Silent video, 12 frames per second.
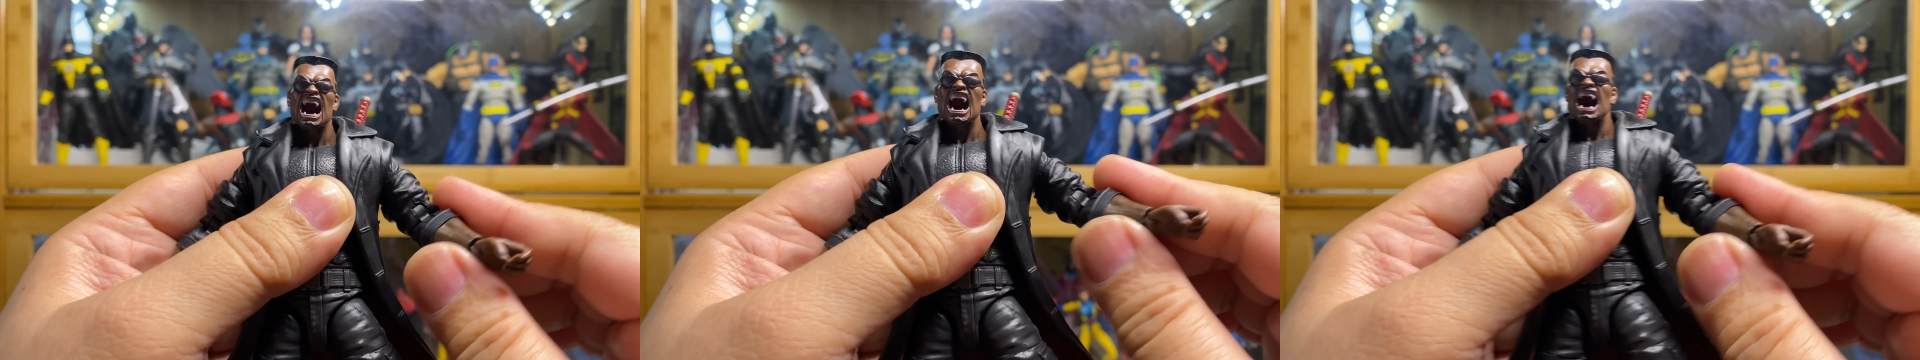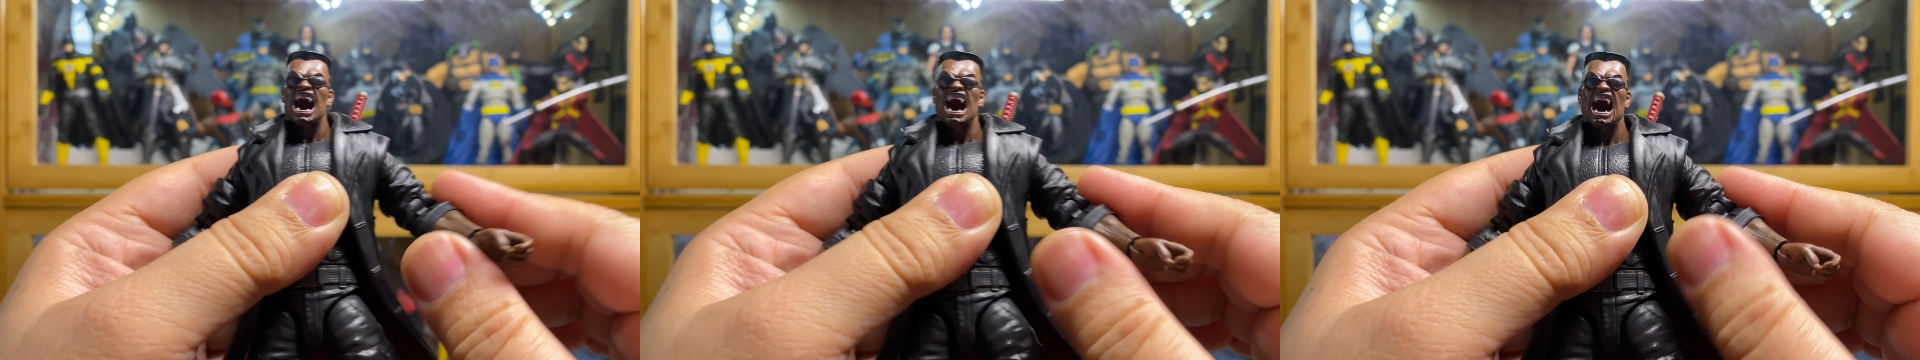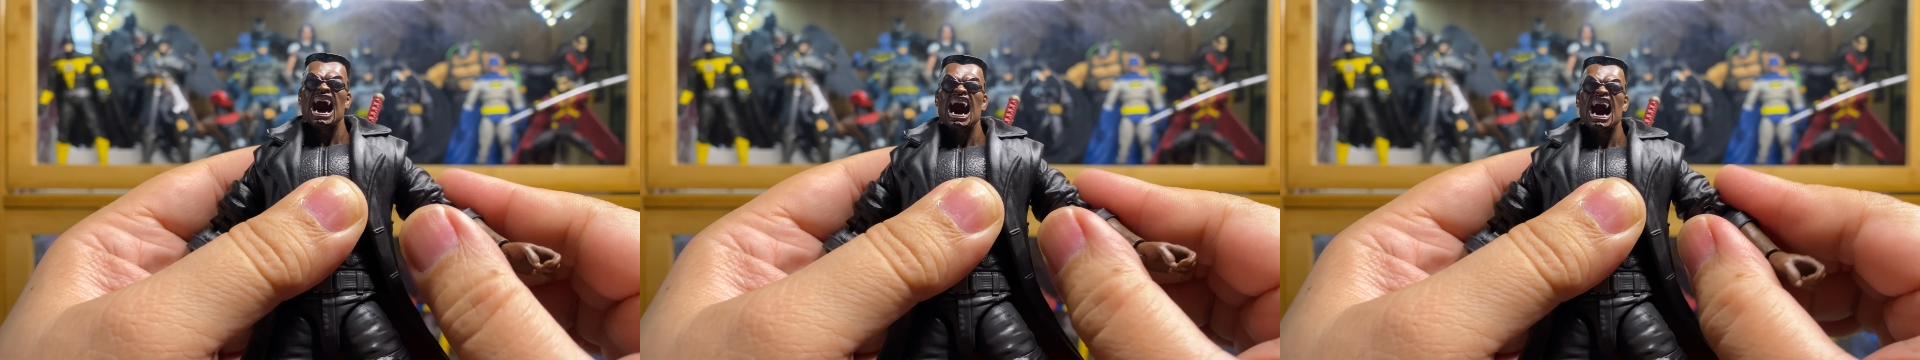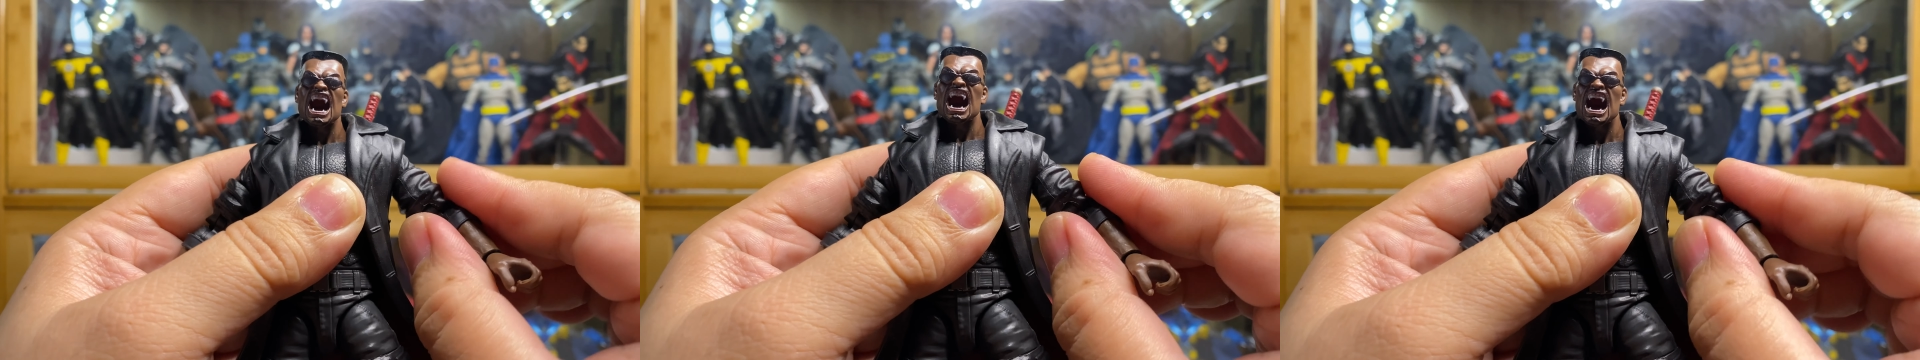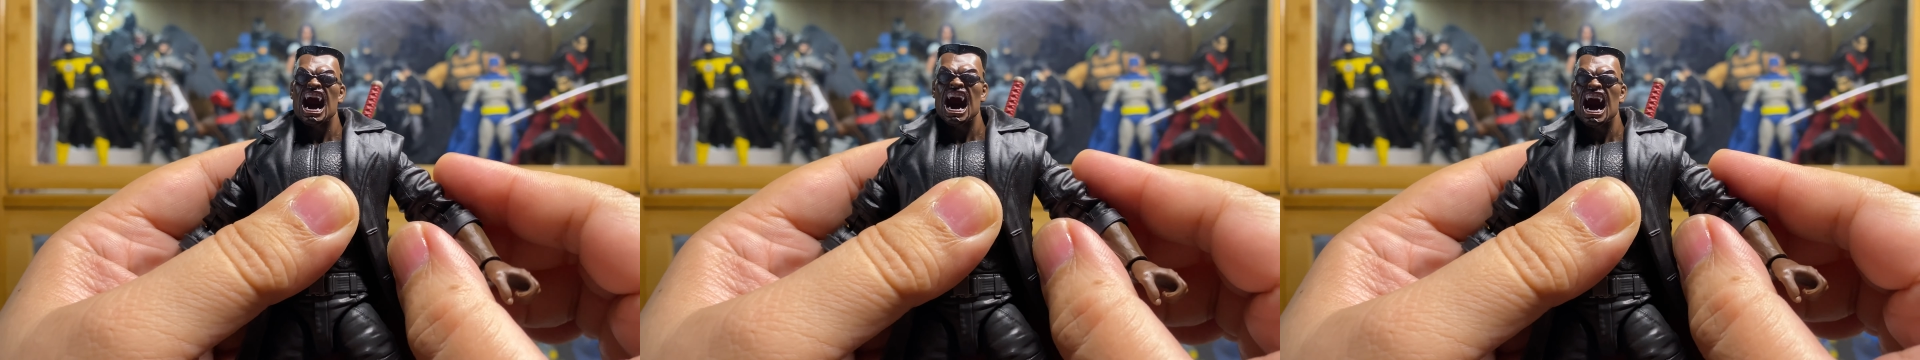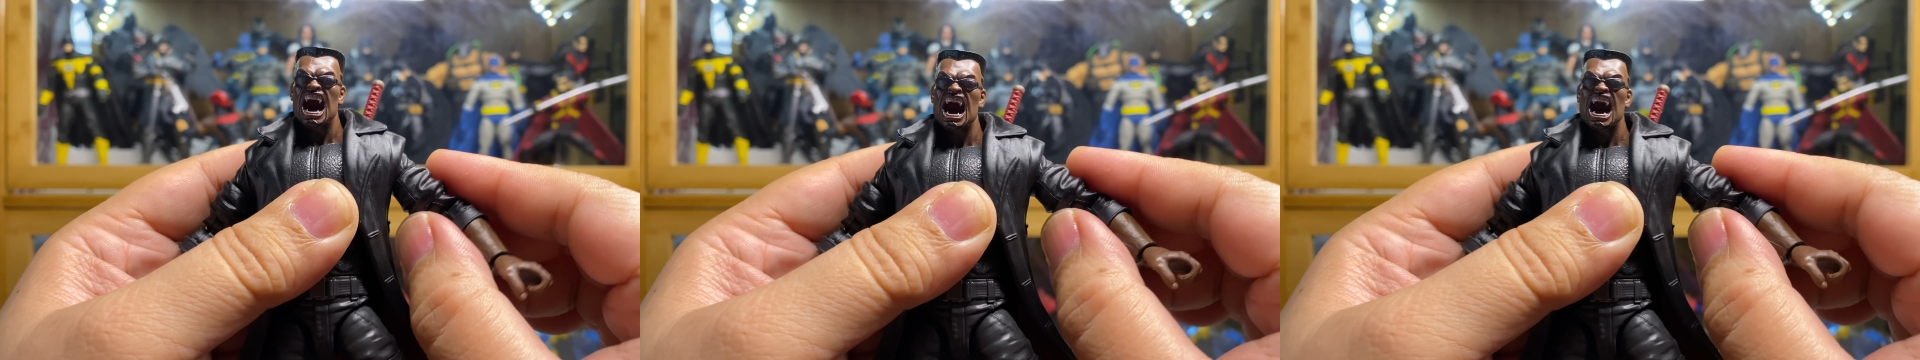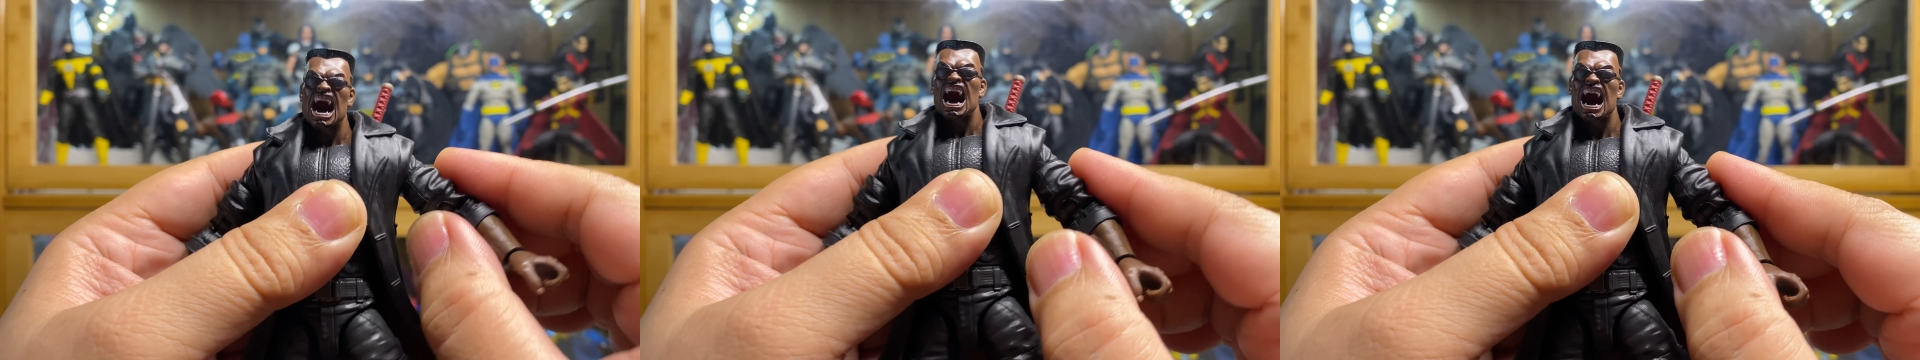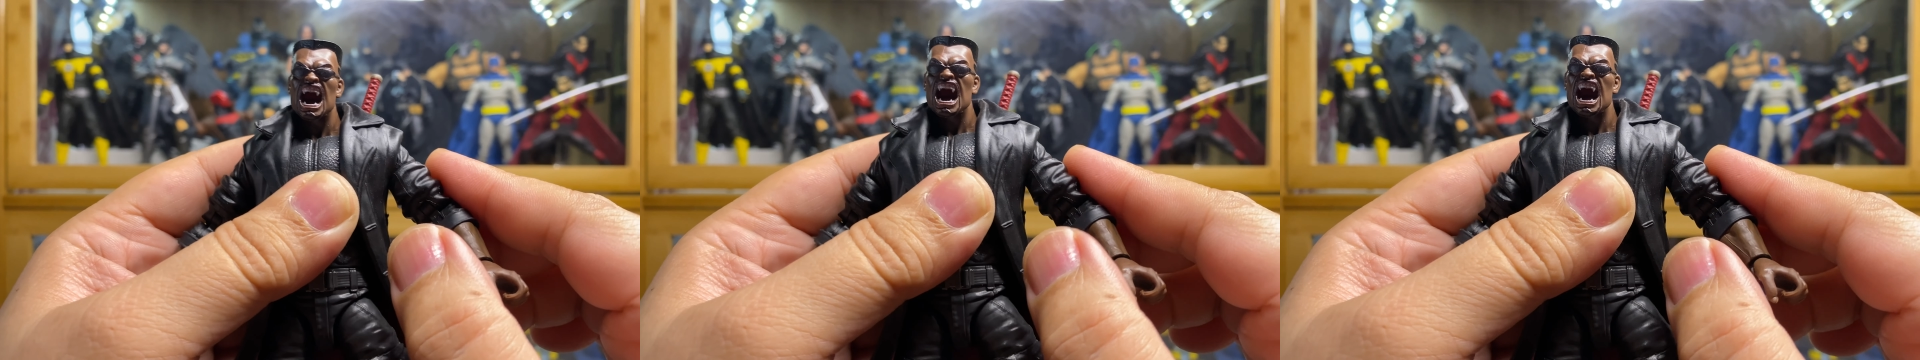tightness it's not that tight
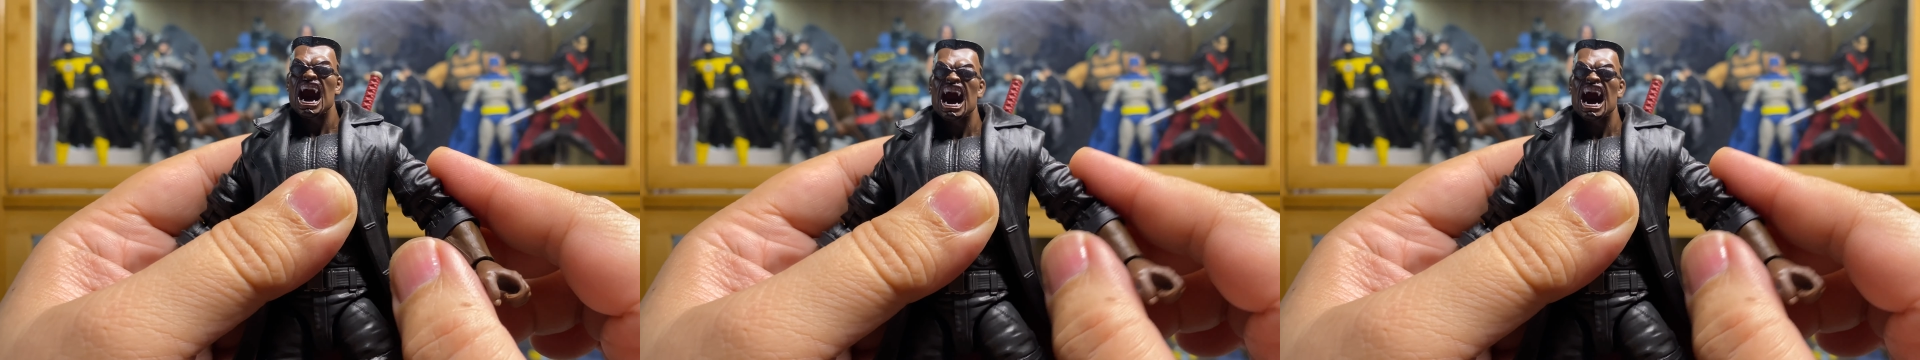it's more